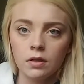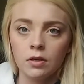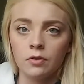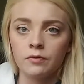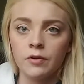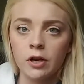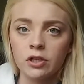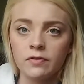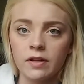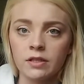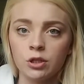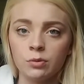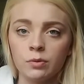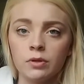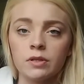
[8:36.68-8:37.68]
fresh
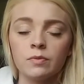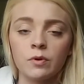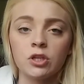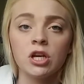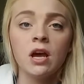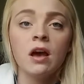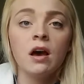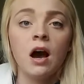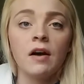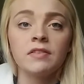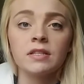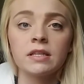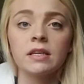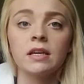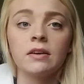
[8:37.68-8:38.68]
vegetables, which
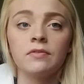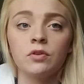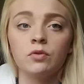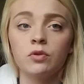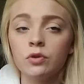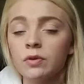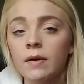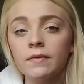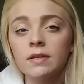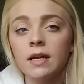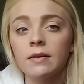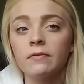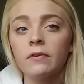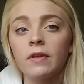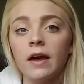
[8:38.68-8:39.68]
obviously if you do have the
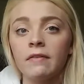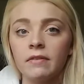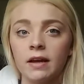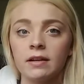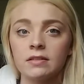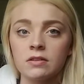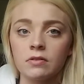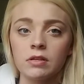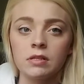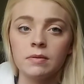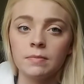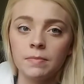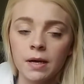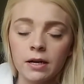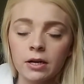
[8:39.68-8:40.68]
time for that, that is going to be
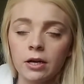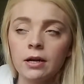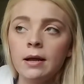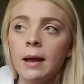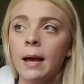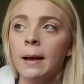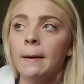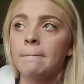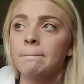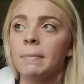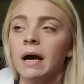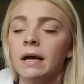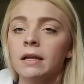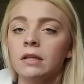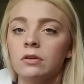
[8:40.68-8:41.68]
better.
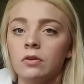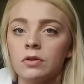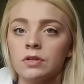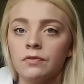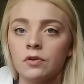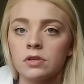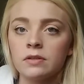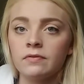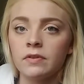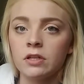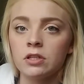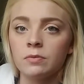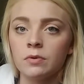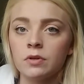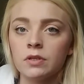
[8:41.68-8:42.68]
But those frozen
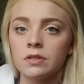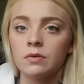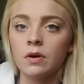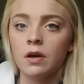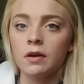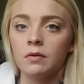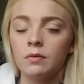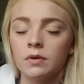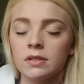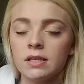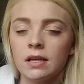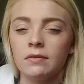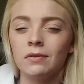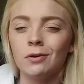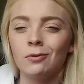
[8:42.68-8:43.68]
vegetables will
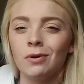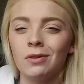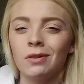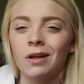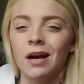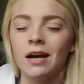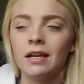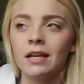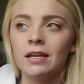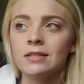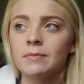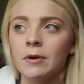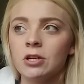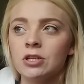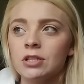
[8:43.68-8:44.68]
save you a lot,
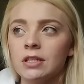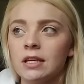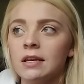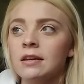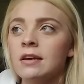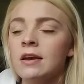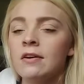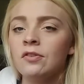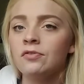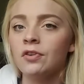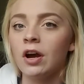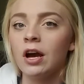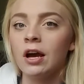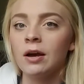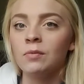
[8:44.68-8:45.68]
especially
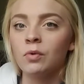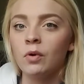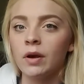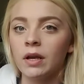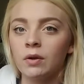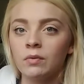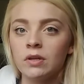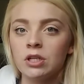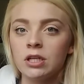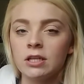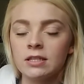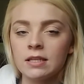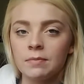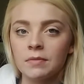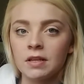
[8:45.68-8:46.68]
from reaching
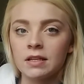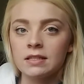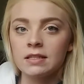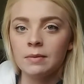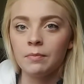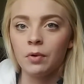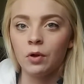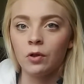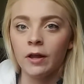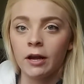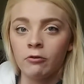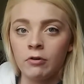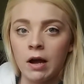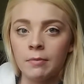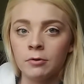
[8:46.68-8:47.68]
to something simple like
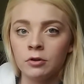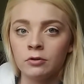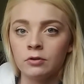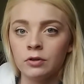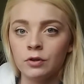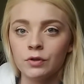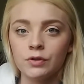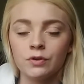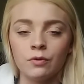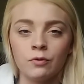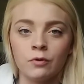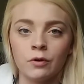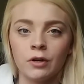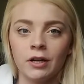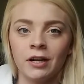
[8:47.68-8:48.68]
ramen noodles
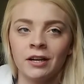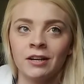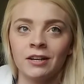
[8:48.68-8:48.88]
or